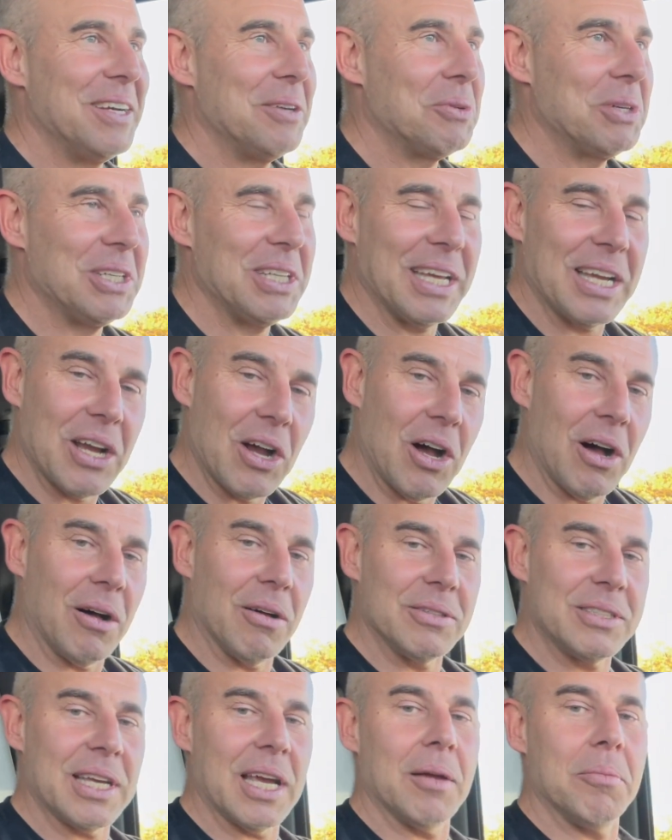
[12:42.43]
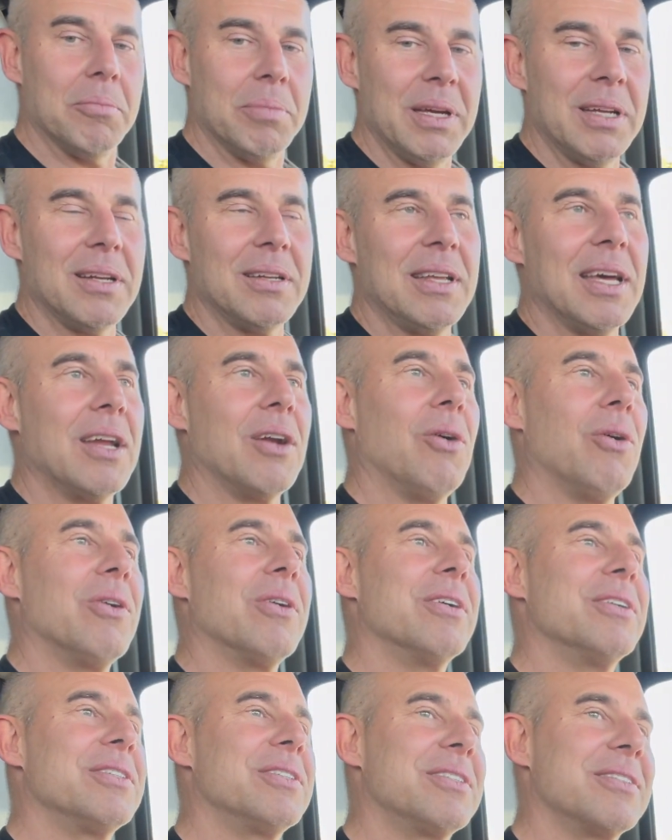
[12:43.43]
What do they call it? Say beat a dead
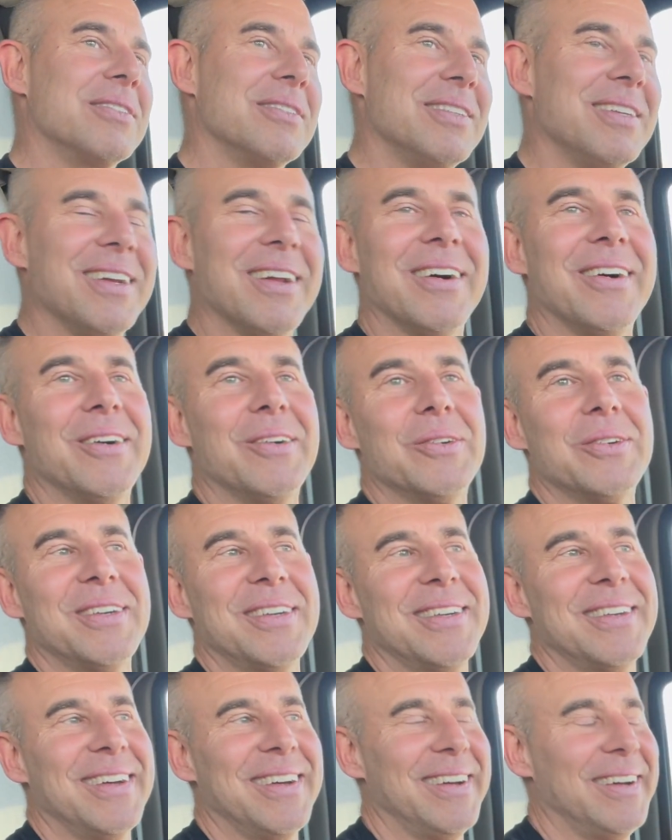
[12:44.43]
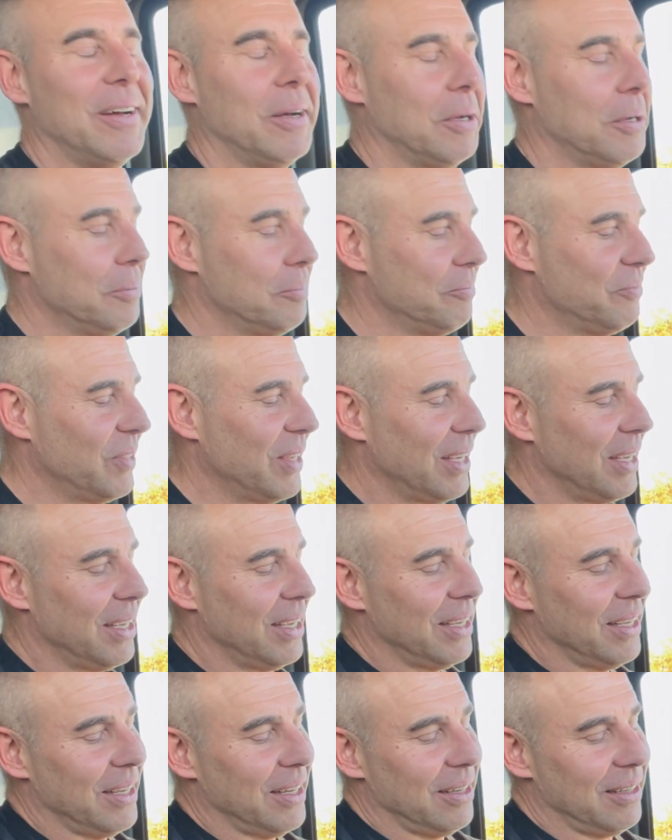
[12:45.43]
horse, you know,
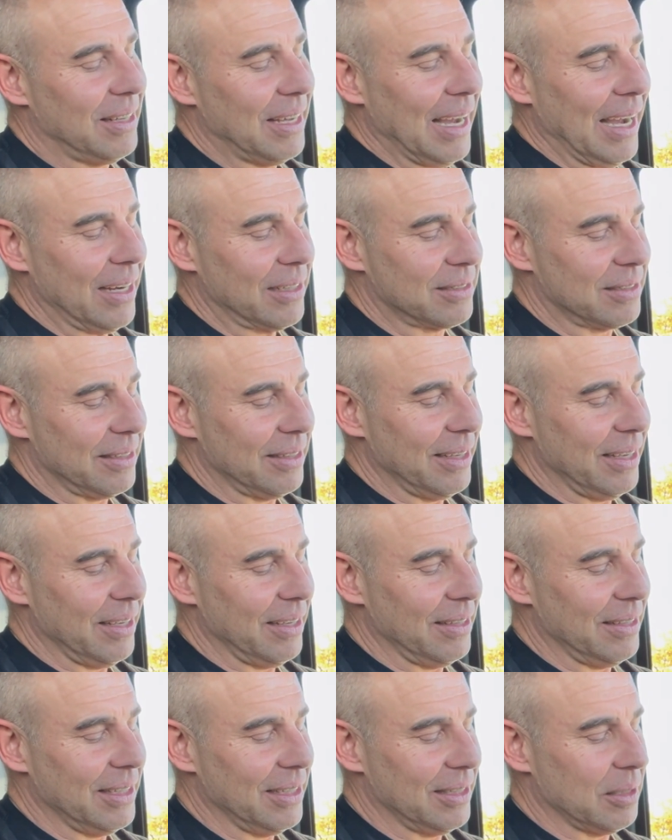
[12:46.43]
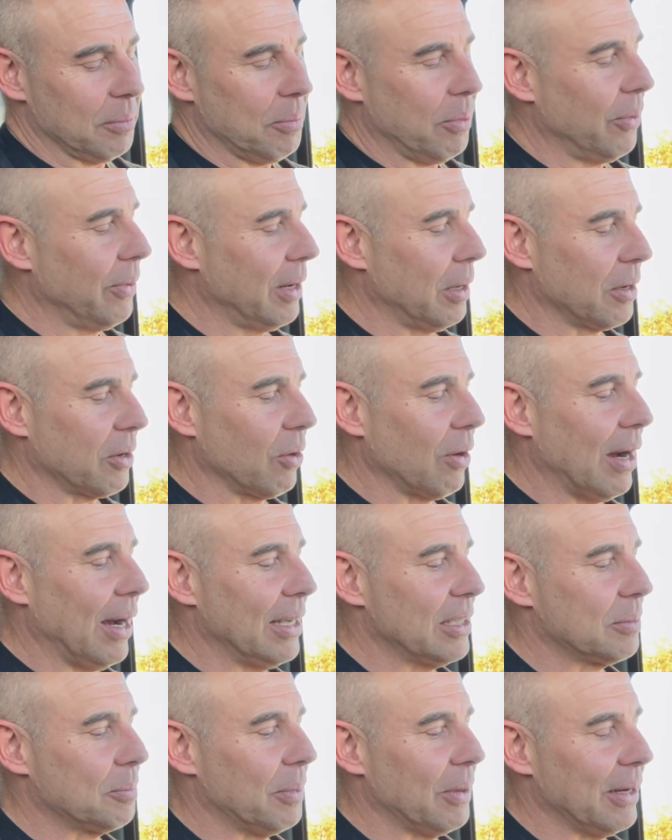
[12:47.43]
to actually get the point
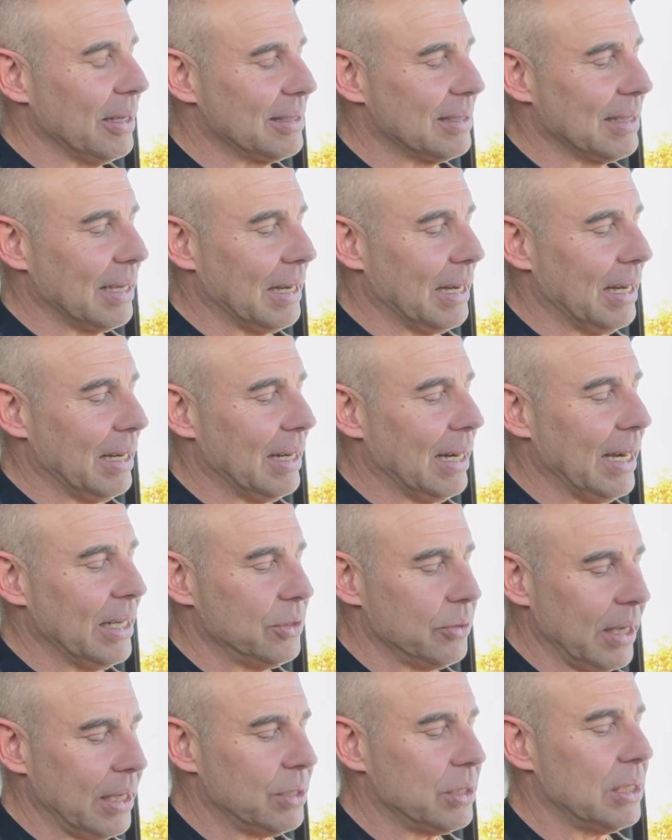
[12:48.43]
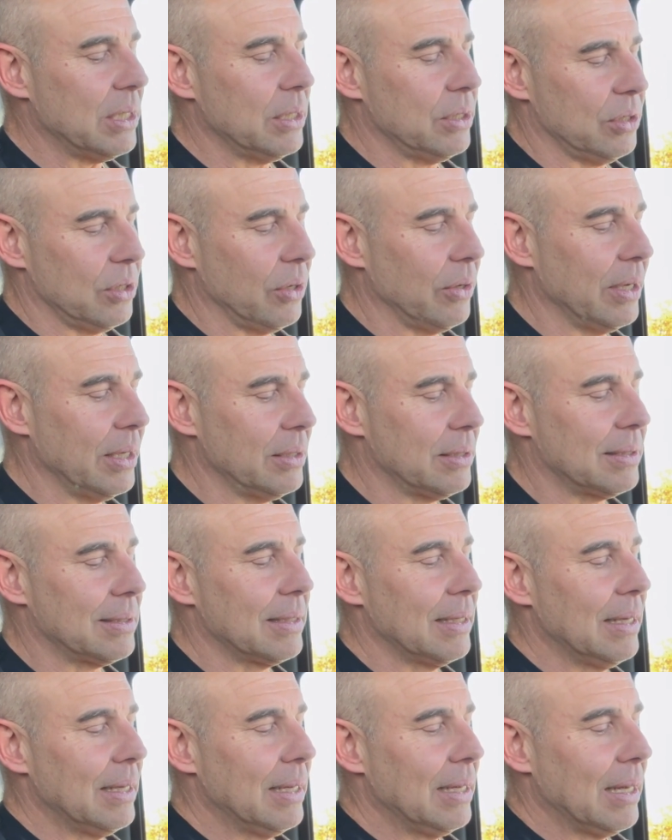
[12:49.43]
across. But hydration,
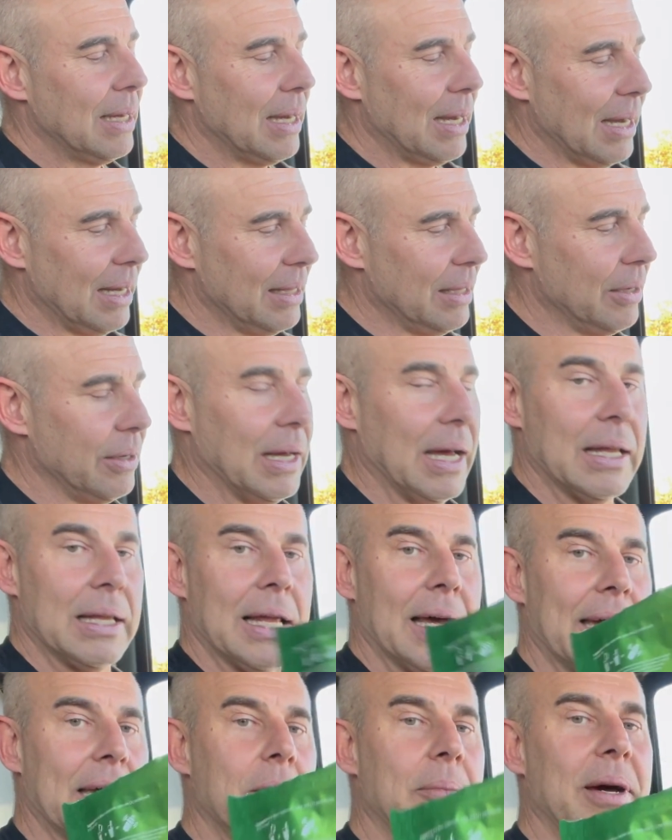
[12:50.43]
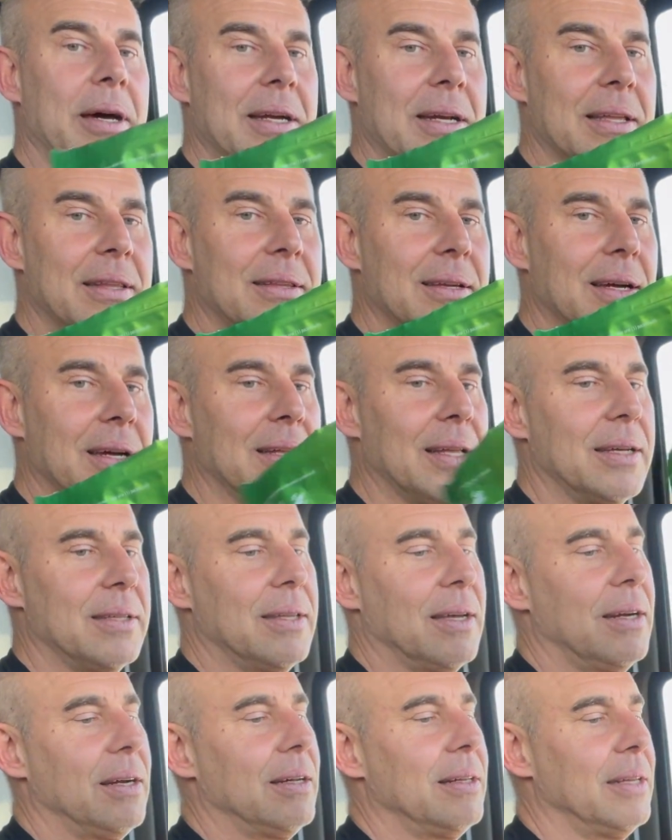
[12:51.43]
endurance, they're not lying about anything. I like
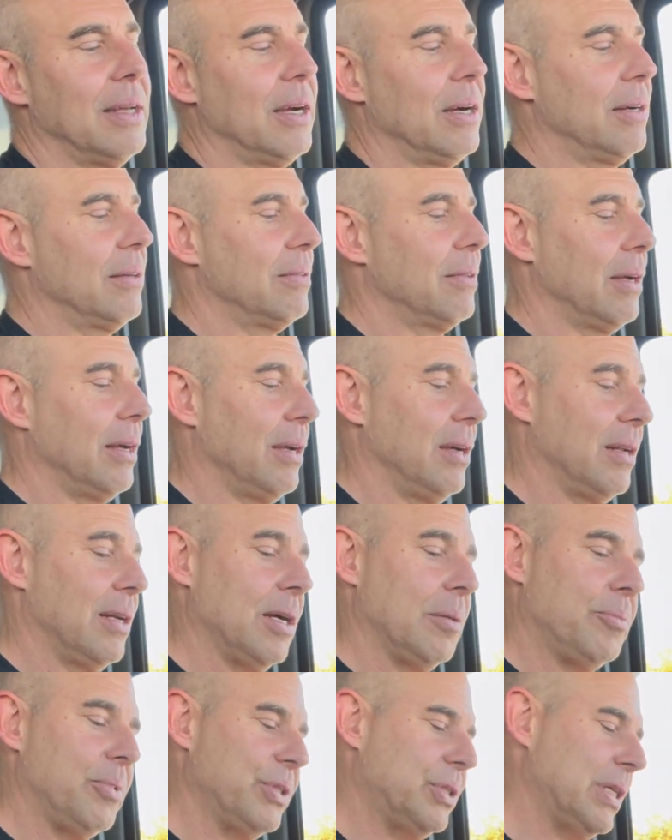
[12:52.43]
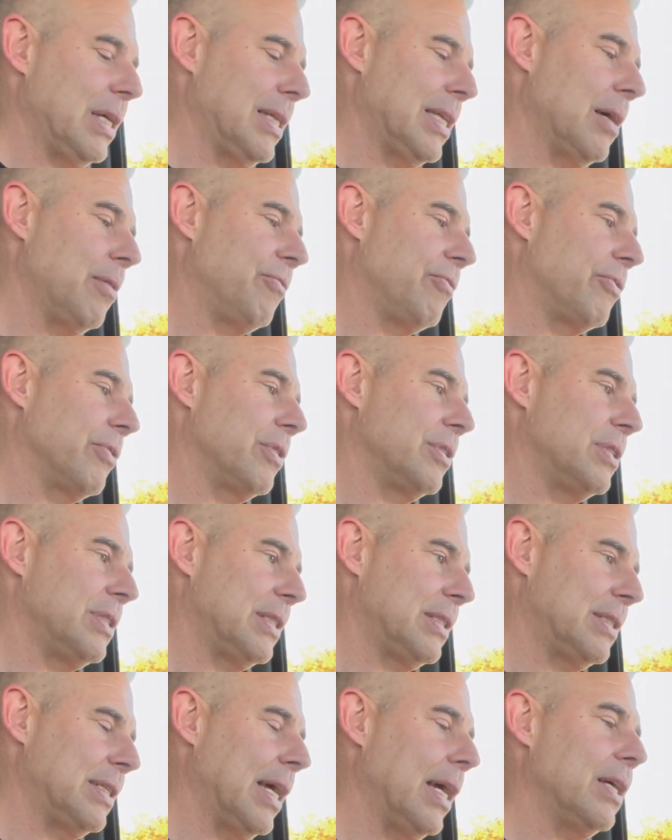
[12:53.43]
that on there. And I appreciate them for
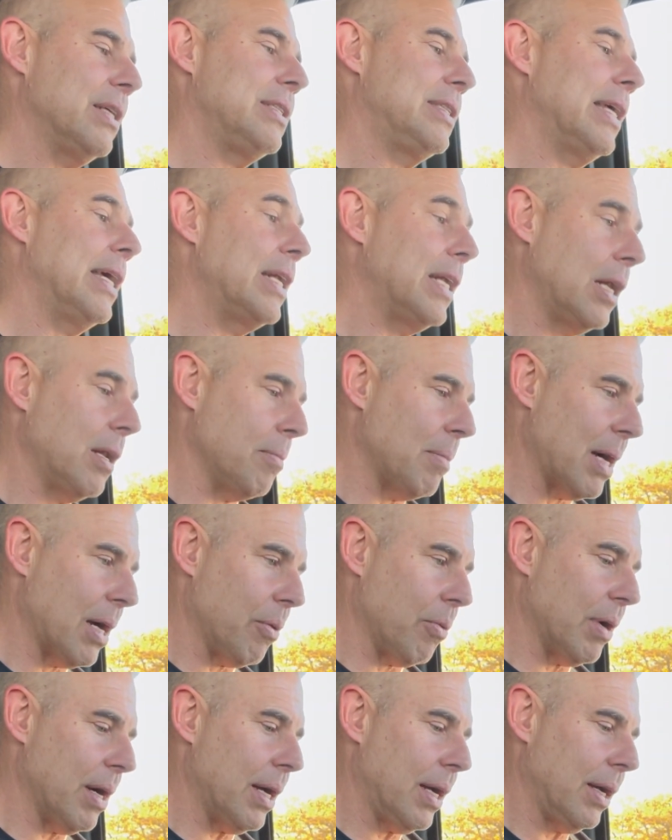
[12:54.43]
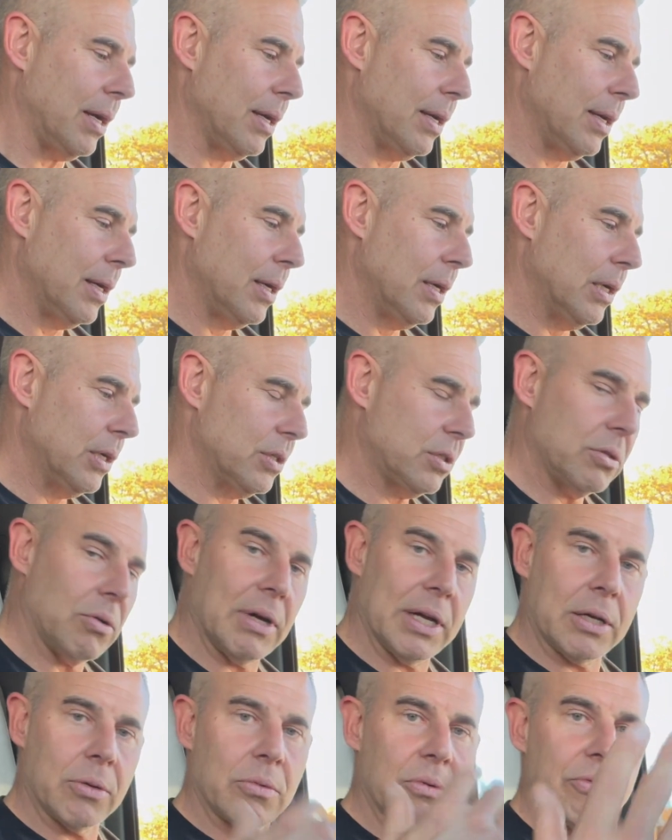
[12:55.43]
sending it my way so
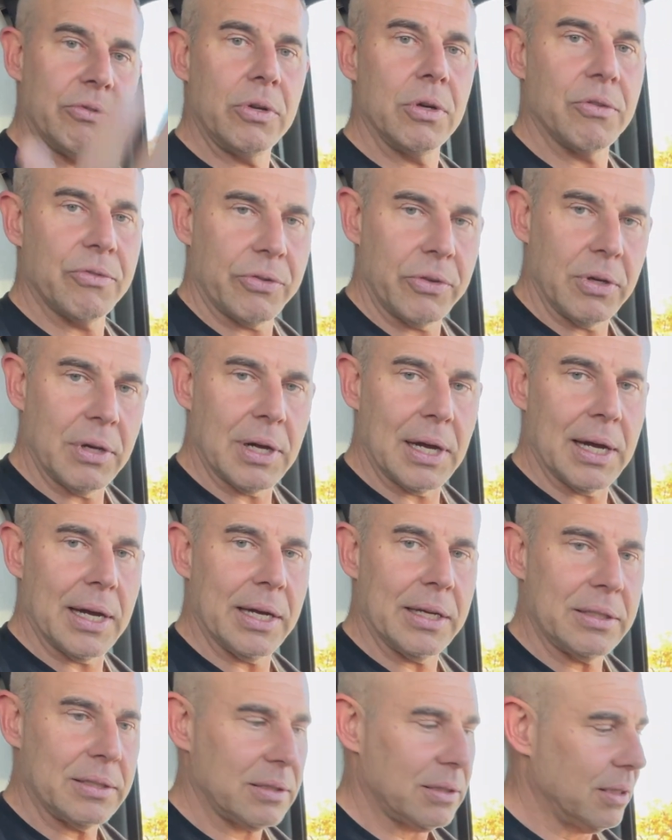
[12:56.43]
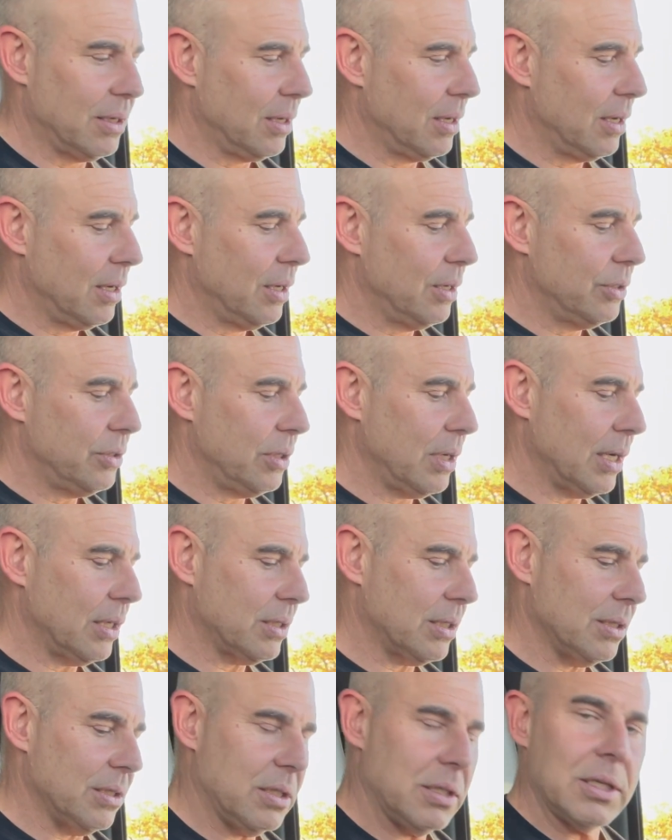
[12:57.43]
I can review it for you guys, so you guys
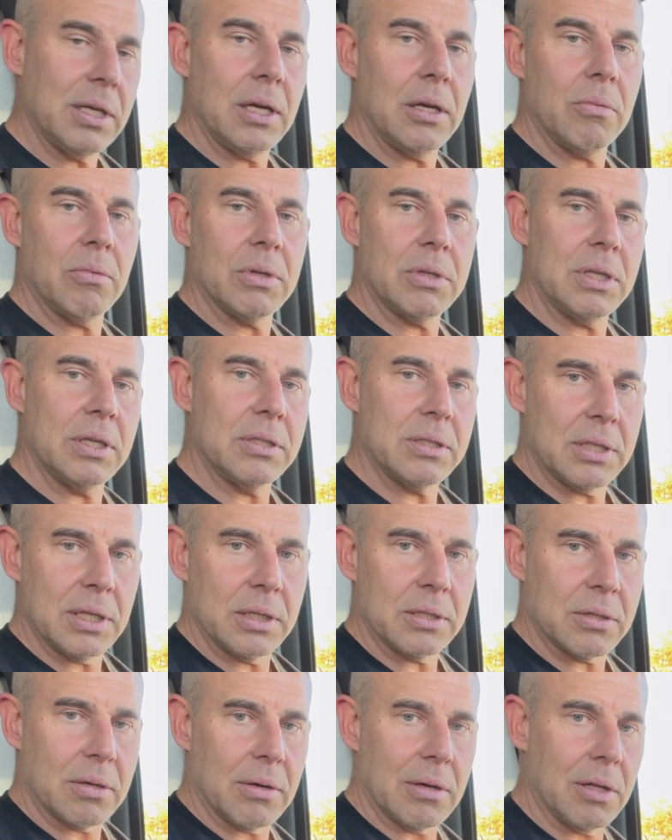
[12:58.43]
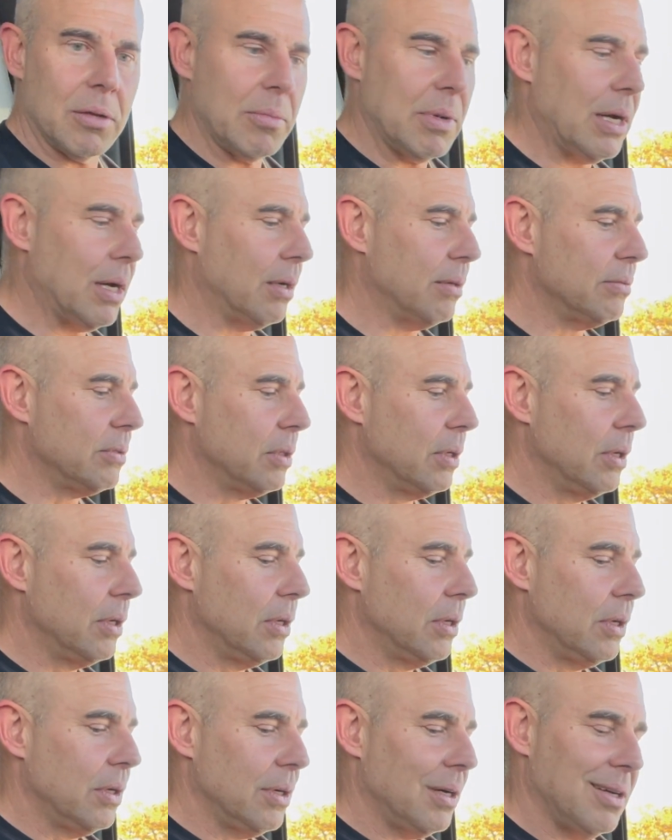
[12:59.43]
can see what these things are all about.
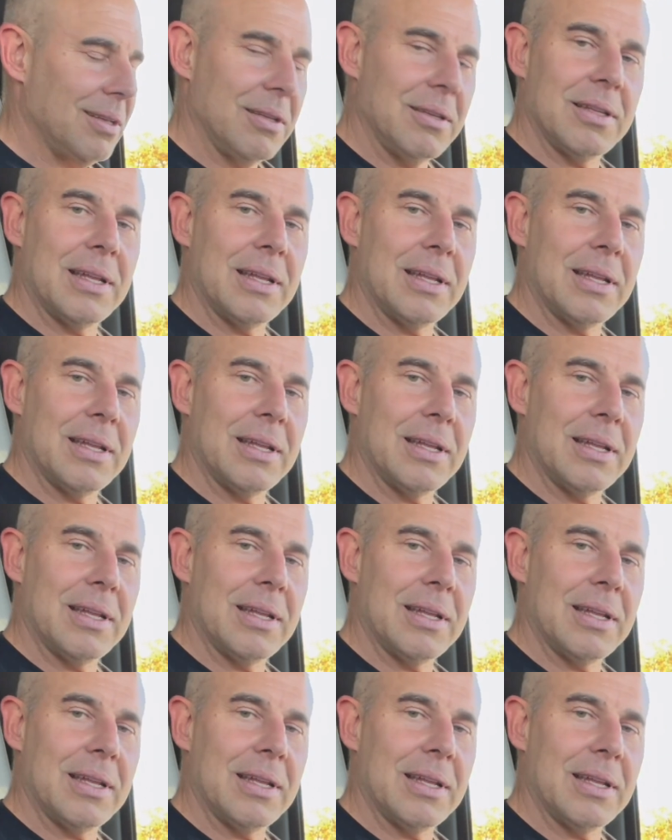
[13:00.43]
Other than